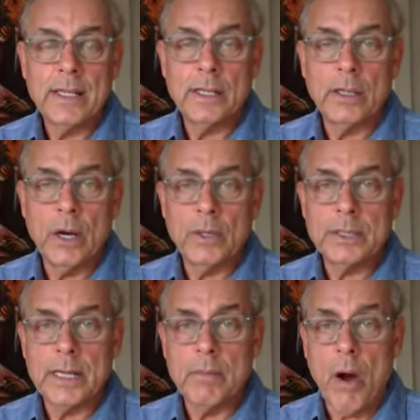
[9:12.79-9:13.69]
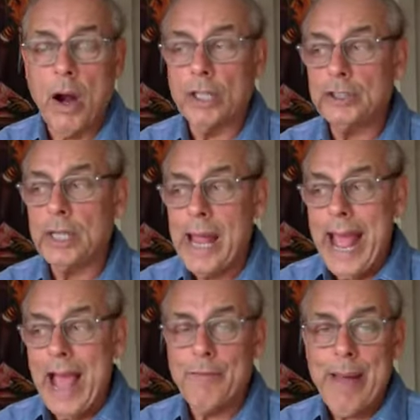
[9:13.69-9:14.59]
the lows in March
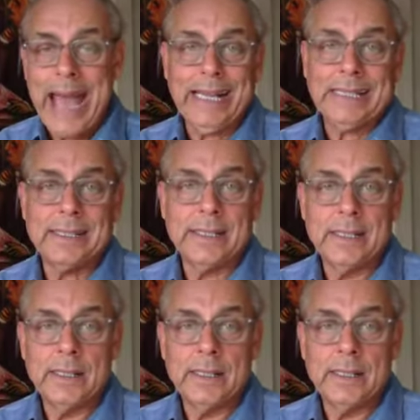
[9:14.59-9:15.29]
have panicked.